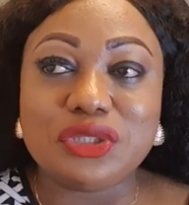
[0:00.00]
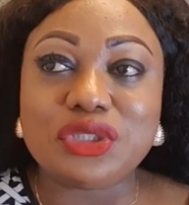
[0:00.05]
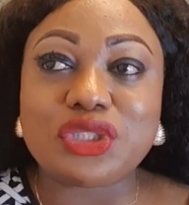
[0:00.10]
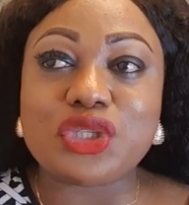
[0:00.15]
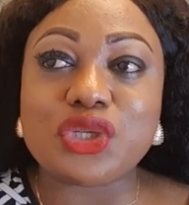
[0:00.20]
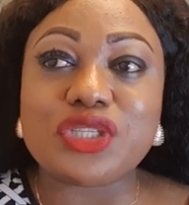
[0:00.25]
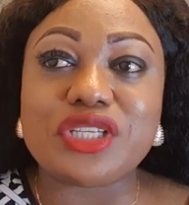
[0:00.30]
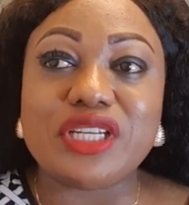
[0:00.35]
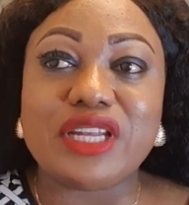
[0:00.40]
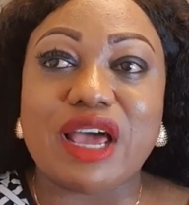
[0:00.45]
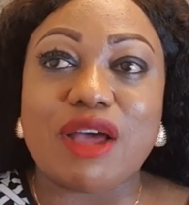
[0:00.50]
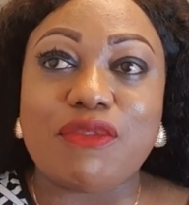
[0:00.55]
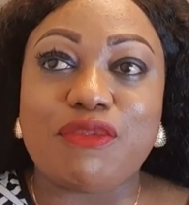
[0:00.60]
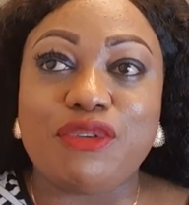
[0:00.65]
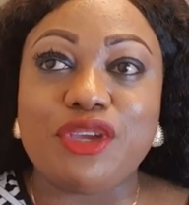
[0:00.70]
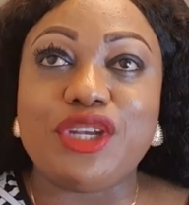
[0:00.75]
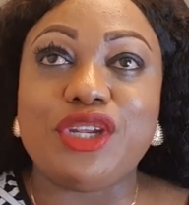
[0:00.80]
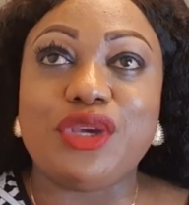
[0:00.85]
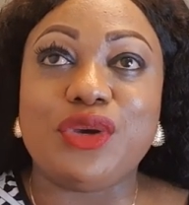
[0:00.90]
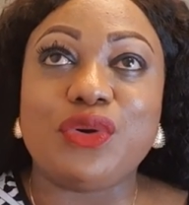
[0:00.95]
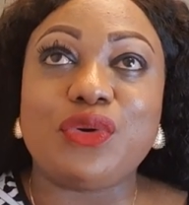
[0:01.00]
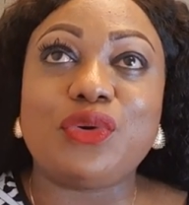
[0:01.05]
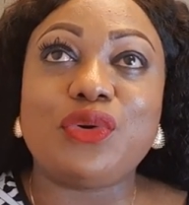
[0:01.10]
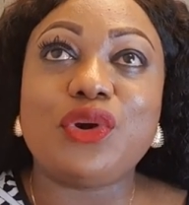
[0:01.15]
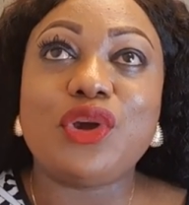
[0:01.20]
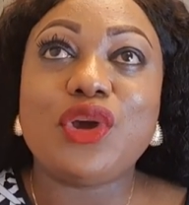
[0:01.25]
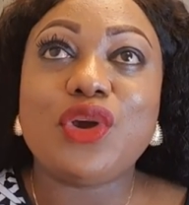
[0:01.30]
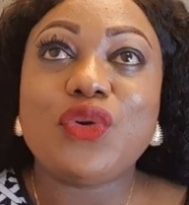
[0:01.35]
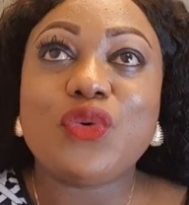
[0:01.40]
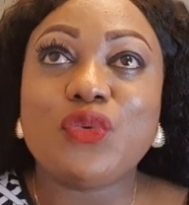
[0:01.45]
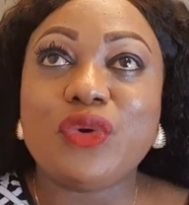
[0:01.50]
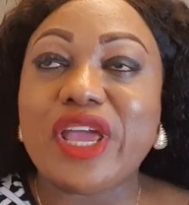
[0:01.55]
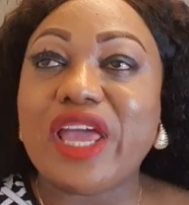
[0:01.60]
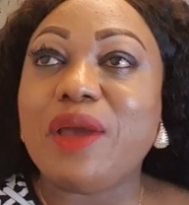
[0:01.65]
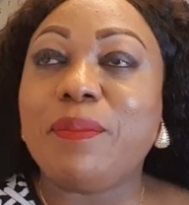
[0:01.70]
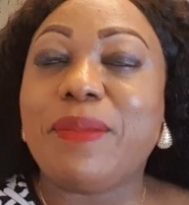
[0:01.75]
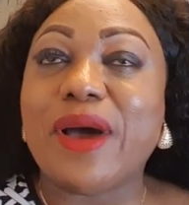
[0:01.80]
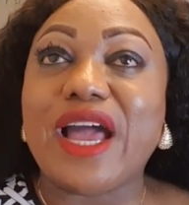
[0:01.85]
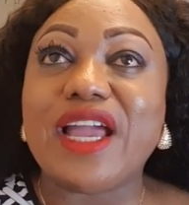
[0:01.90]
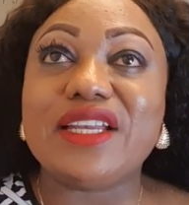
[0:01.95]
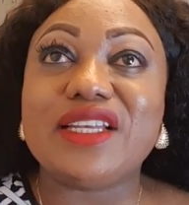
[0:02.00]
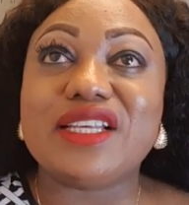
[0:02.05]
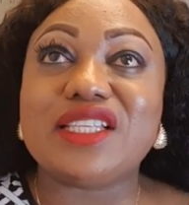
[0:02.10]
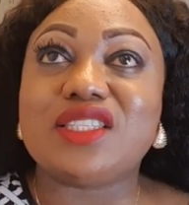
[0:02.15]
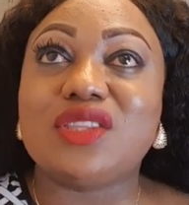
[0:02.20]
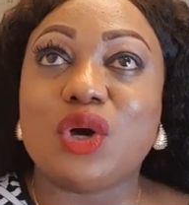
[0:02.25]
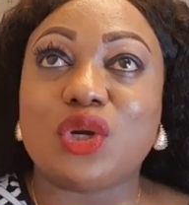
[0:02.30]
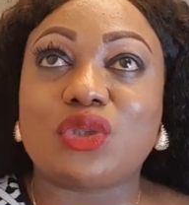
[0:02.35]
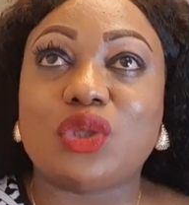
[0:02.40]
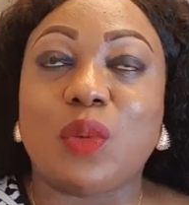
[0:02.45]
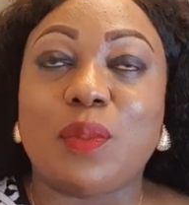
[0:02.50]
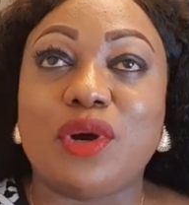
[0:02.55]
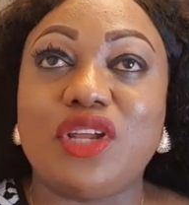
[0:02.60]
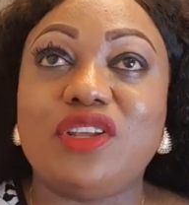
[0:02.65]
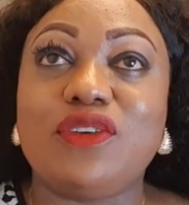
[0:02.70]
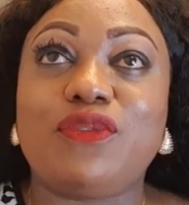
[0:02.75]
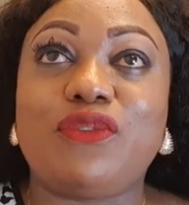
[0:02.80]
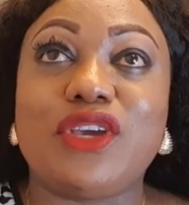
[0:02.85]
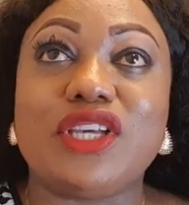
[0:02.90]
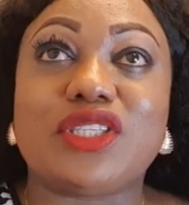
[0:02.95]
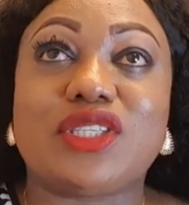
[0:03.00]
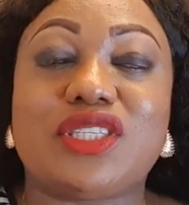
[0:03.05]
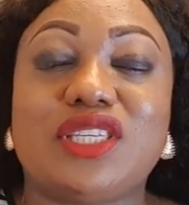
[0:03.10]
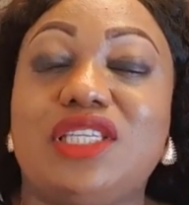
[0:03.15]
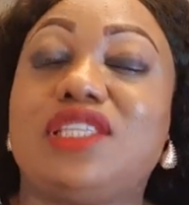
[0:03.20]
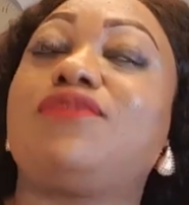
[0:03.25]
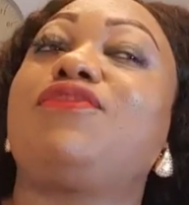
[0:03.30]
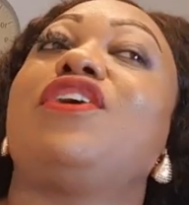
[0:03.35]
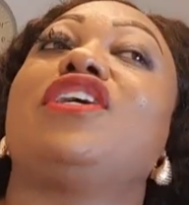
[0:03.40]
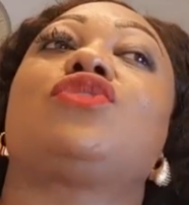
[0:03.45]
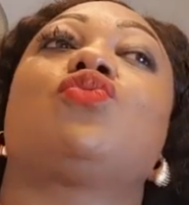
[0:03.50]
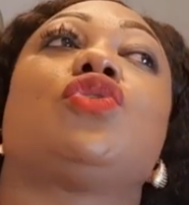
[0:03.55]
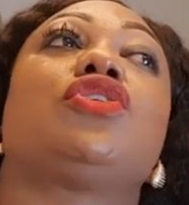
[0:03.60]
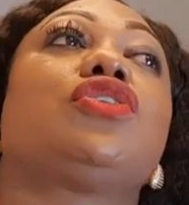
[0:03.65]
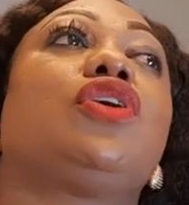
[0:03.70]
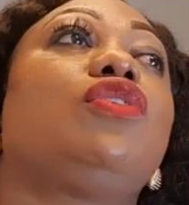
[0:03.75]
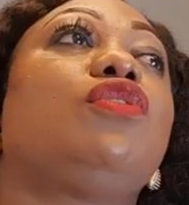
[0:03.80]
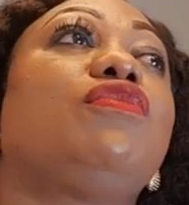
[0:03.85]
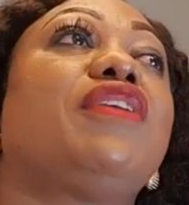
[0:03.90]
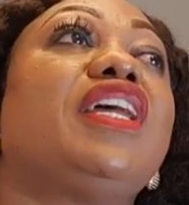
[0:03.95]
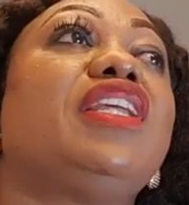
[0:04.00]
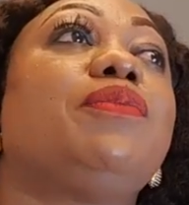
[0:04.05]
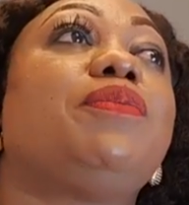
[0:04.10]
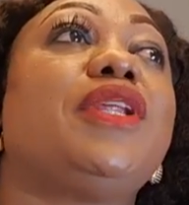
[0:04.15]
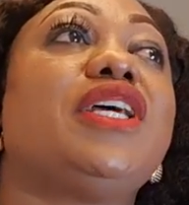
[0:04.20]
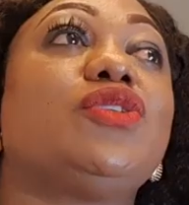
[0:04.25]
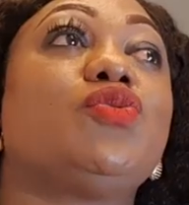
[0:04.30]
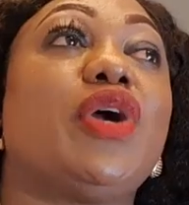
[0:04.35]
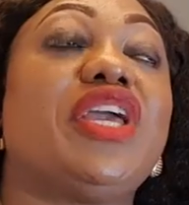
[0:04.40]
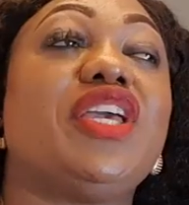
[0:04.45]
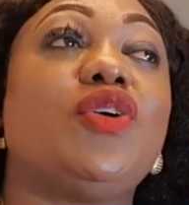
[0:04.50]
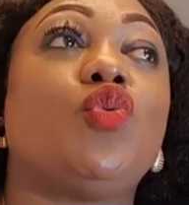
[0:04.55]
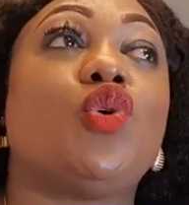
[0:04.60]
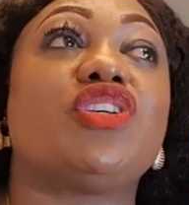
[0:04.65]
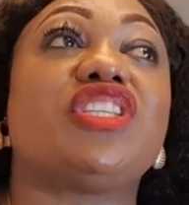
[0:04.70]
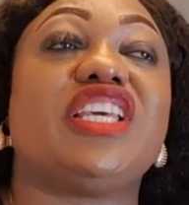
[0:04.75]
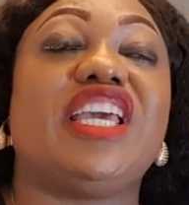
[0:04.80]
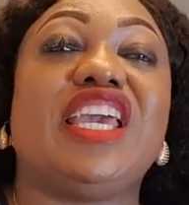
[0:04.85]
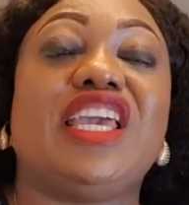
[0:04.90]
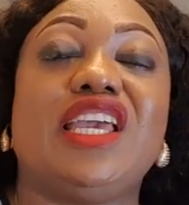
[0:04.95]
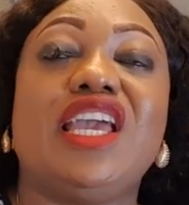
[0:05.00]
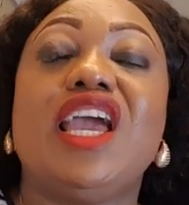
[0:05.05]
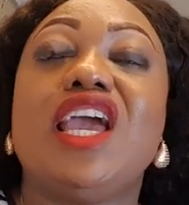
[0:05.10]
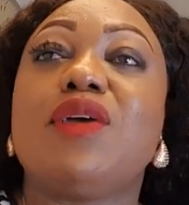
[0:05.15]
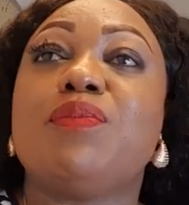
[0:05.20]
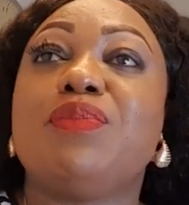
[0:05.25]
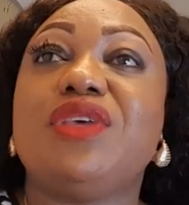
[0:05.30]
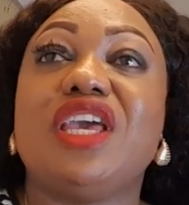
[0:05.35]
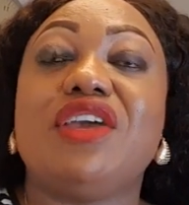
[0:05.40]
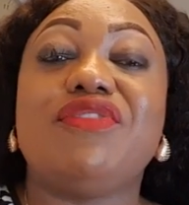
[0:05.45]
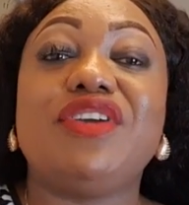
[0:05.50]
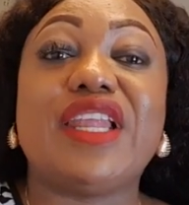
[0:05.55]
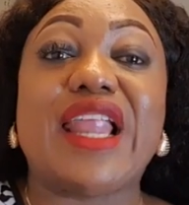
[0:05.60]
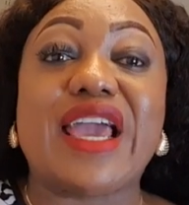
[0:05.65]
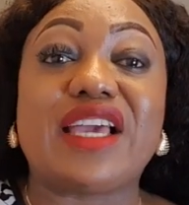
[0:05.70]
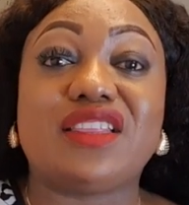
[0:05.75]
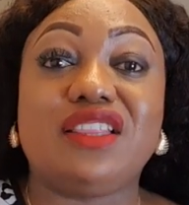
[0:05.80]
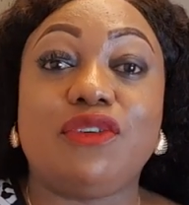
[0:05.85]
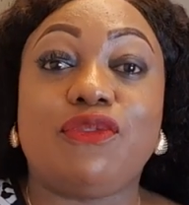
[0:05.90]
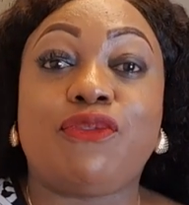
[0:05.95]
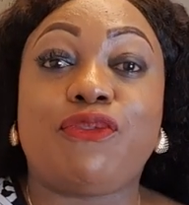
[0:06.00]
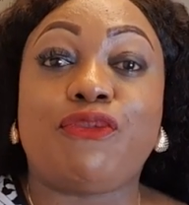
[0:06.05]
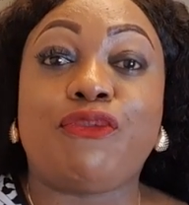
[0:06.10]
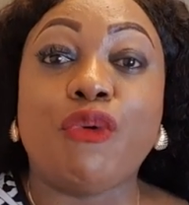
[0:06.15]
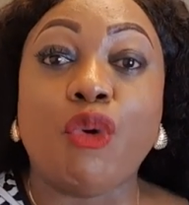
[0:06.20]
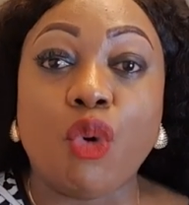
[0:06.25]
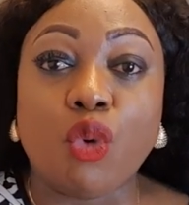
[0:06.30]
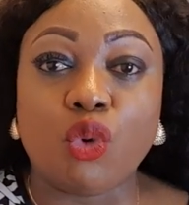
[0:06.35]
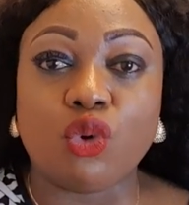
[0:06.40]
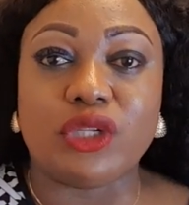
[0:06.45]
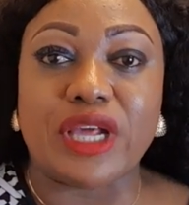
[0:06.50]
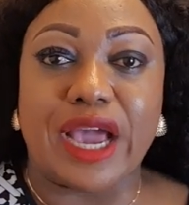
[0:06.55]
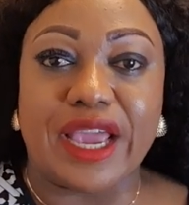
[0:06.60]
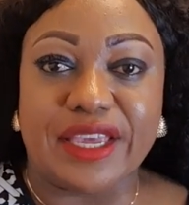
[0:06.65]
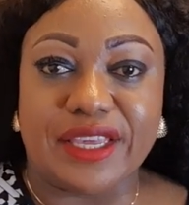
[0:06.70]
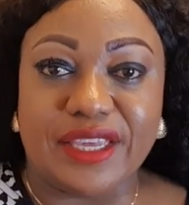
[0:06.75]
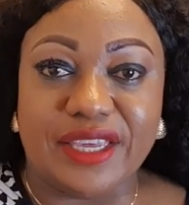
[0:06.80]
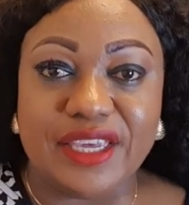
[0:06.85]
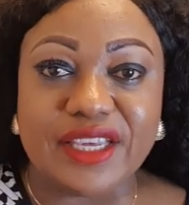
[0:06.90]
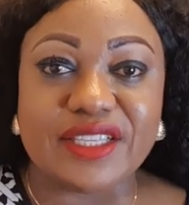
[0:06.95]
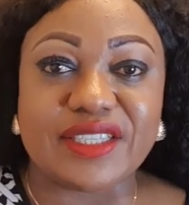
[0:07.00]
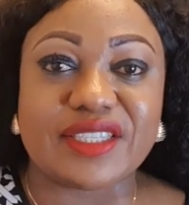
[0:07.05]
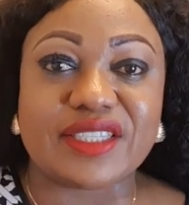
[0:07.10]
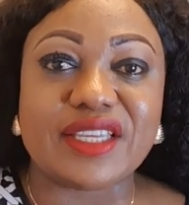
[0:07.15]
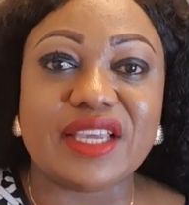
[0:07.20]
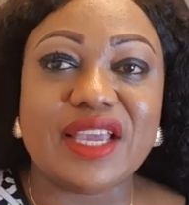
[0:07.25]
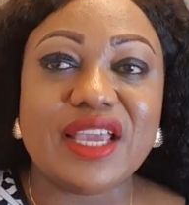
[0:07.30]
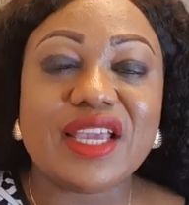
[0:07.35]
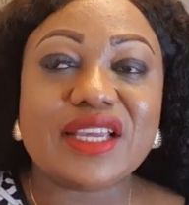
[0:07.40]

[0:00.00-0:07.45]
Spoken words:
shooting that video whereby this Dr. Boniface, his face was all over the place where he was behaving like the fool that he is.